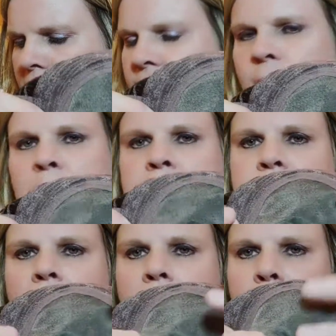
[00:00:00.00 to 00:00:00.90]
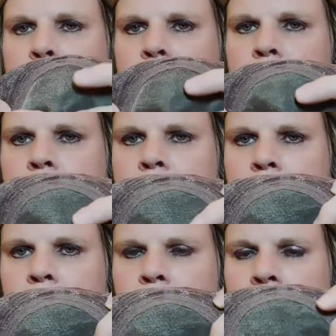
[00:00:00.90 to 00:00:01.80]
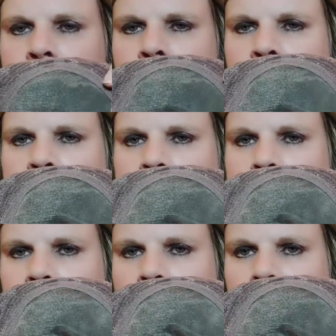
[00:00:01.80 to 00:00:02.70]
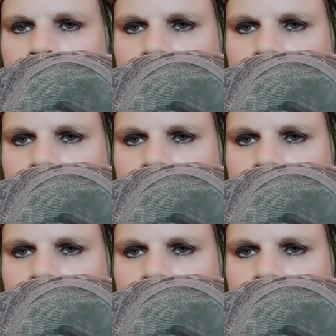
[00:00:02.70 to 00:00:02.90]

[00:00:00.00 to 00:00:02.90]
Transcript: filament top. And